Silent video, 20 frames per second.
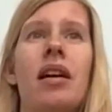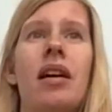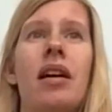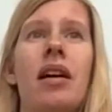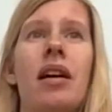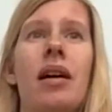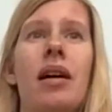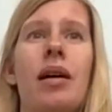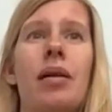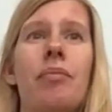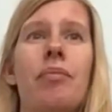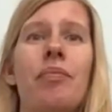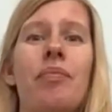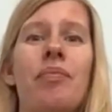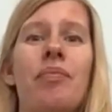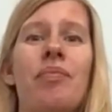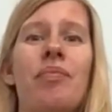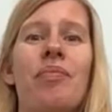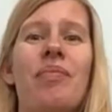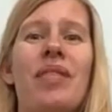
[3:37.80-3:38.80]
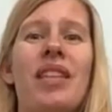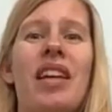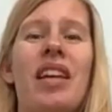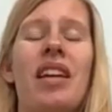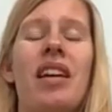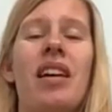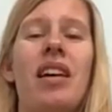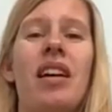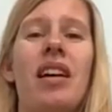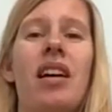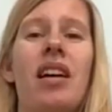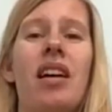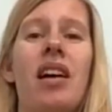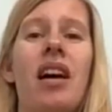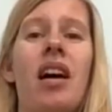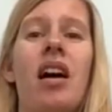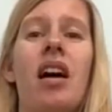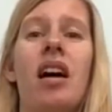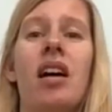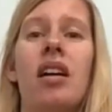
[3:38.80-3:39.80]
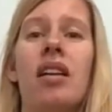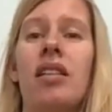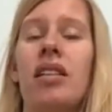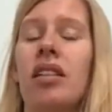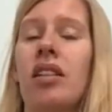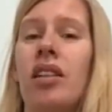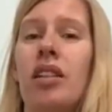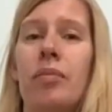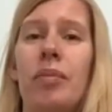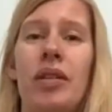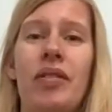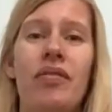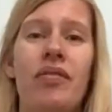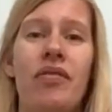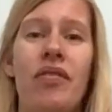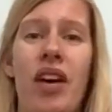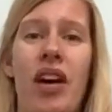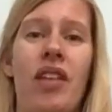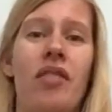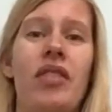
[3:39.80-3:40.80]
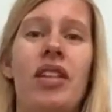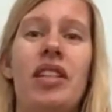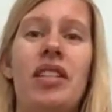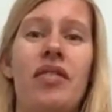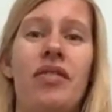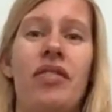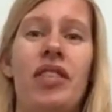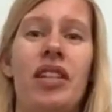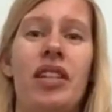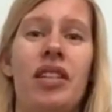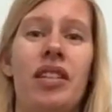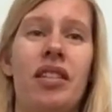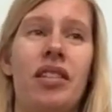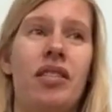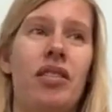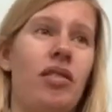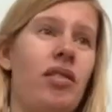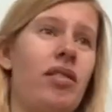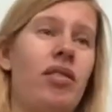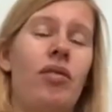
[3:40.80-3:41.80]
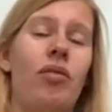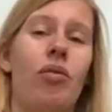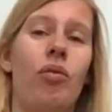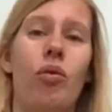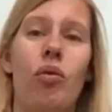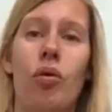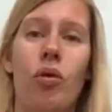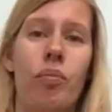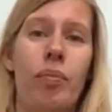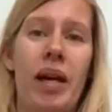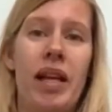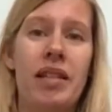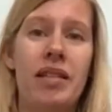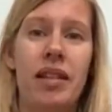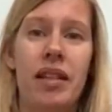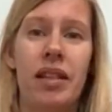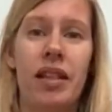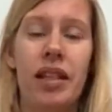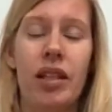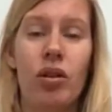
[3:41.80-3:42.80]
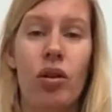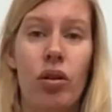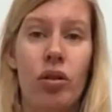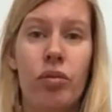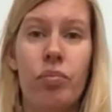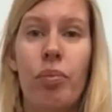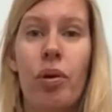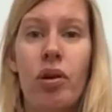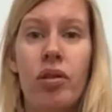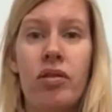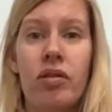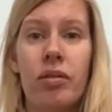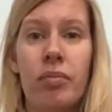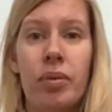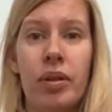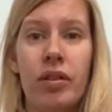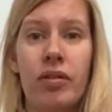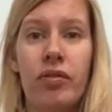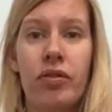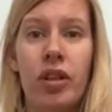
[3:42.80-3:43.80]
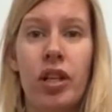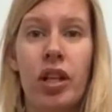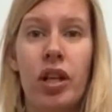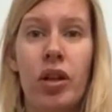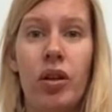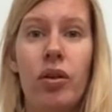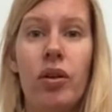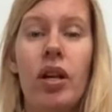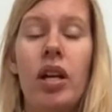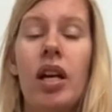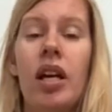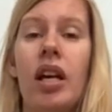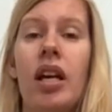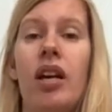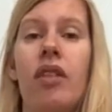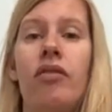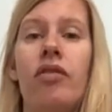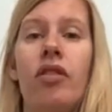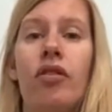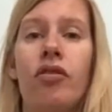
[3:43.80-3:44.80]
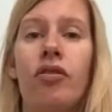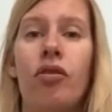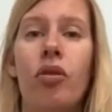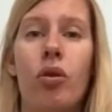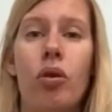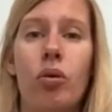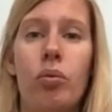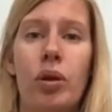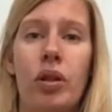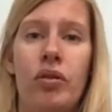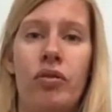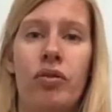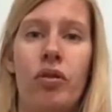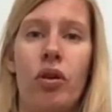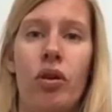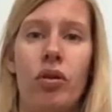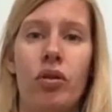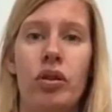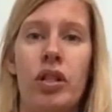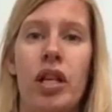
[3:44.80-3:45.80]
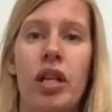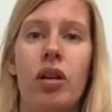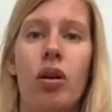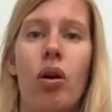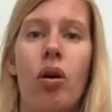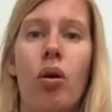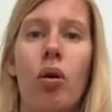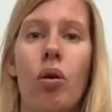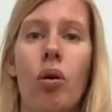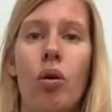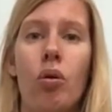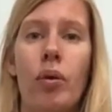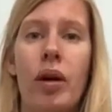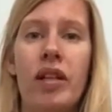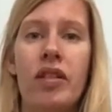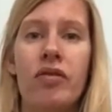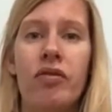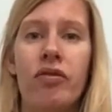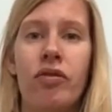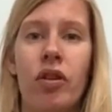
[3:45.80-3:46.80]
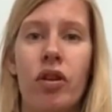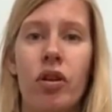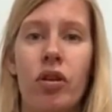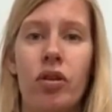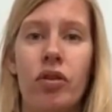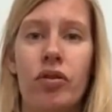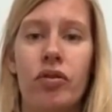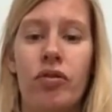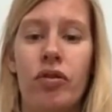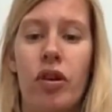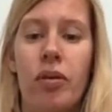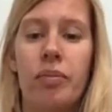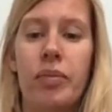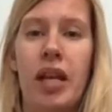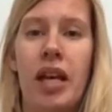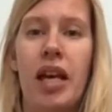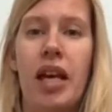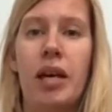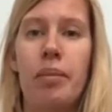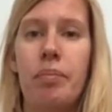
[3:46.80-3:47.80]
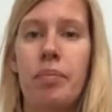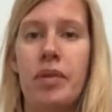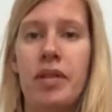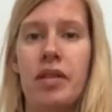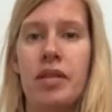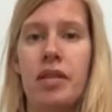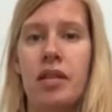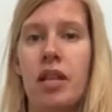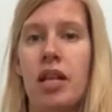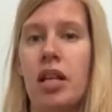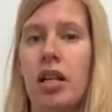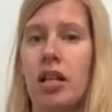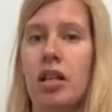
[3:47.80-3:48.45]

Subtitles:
are going to be very difficult, or basically not possible for you. If you're forward folding, always fold from the hips.